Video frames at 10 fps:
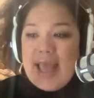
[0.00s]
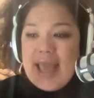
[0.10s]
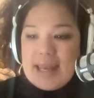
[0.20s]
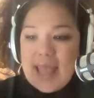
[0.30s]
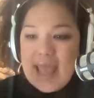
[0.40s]

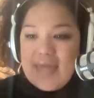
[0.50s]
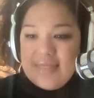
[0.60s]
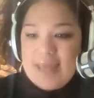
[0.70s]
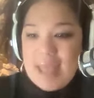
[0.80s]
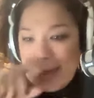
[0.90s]
And
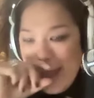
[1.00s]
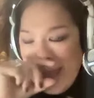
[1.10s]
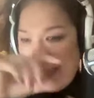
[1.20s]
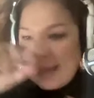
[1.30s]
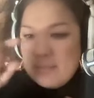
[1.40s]
and then
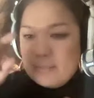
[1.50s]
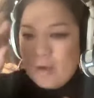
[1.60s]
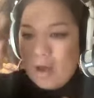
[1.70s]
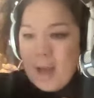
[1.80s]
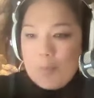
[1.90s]
I'm
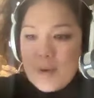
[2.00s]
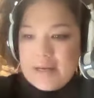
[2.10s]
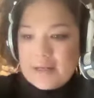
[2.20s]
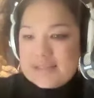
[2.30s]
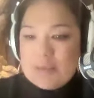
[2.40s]

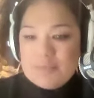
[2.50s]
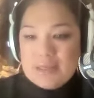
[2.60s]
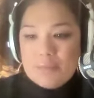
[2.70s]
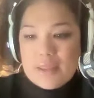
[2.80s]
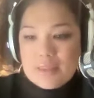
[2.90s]
operating on
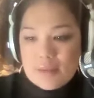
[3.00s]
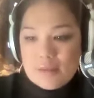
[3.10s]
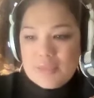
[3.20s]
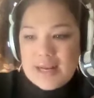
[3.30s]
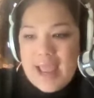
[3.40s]
something but
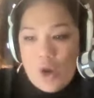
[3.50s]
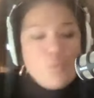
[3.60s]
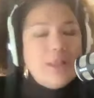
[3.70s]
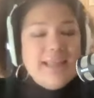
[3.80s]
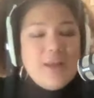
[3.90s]
that I
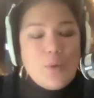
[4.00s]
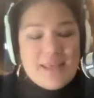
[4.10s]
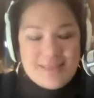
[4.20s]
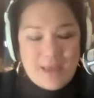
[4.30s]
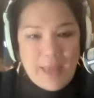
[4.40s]
don't really know
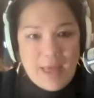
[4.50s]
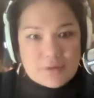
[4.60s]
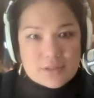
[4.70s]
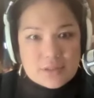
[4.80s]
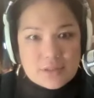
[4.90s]
anything
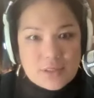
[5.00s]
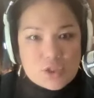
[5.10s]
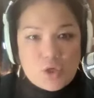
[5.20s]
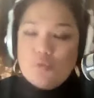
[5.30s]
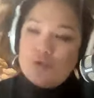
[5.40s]
about.
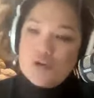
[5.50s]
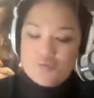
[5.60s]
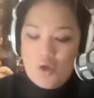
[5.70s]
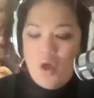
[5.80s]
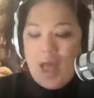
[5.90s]
So, first
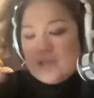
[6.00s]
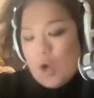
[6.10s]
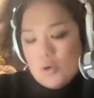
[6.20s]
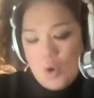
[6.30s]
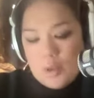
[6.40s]
of all, I
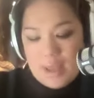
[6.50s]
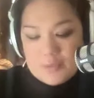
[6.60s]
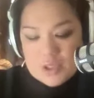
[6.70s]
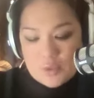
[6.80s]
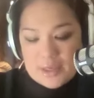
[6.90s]
don't know what
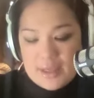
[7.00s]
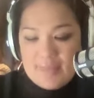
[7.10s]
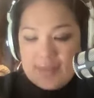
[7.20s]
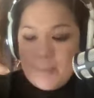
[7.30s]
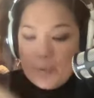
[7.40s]
I'm doing.
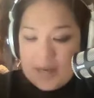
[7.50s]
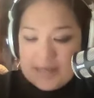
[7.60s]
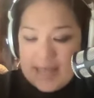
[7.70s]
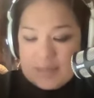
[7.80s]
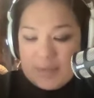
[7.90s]
And then I
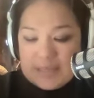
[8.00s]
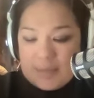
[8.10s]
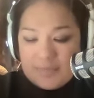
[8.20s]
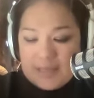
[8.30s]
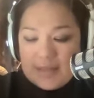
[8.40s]
pretend to be
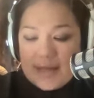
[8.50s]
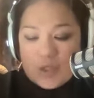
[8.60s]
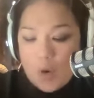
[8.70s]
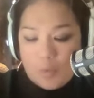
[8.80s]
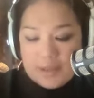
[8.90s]
something that I
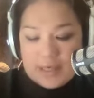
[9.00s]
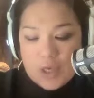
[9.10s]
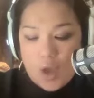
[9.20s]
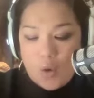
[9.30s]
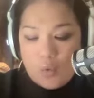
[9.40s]
don't really
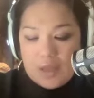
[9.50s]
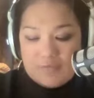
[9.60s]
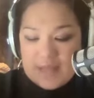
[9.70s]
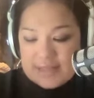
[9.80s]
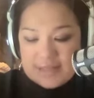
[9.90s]
know
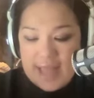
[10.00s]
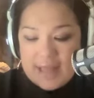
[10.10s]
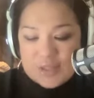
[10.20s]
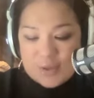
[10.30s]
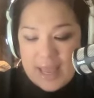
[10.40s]
if that's the
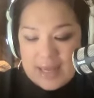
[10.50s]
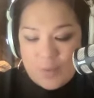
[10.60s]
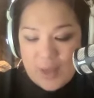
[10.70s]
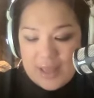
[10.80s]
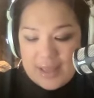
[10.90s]
answer
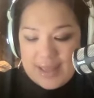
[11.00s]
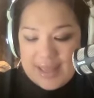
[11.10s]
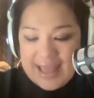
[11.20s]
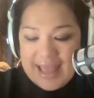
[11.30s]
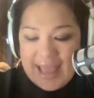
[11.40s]
anyway.
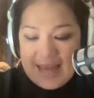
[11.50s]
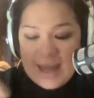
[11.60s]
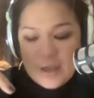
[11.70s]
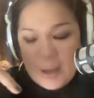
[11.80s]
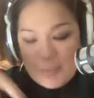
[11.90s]
And
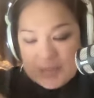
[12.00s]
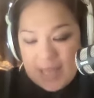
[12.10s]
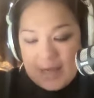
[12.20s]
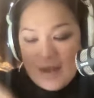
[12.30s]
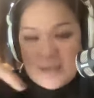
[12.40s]
now you got
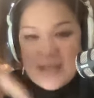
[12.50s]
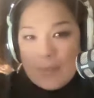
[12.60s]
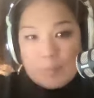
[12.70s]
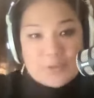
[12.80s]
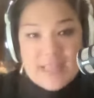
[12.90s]
pretending on
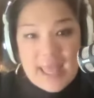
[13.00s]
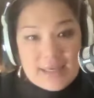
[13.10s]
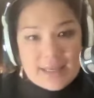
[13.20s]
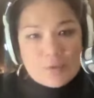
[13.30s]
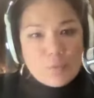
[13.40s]
top of
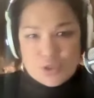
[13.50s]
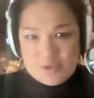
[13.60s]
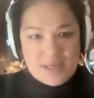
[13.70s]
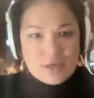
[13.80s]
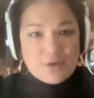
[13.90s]
pretending. Would you
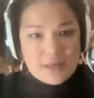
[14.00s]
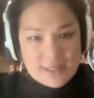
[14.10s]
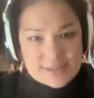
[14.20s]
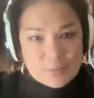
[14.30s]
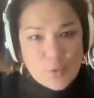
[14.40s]
think you're going to
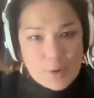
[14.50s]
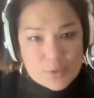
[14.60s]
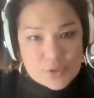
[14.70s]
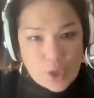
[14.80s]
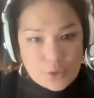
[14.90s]
get some great
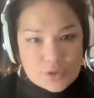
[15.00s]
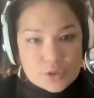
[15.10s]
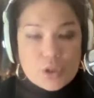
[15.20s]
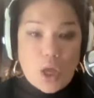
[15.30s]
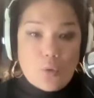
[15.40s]

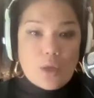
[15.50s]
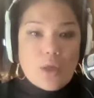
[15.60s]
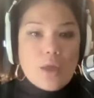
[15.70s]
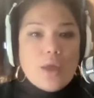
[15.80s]
results? No.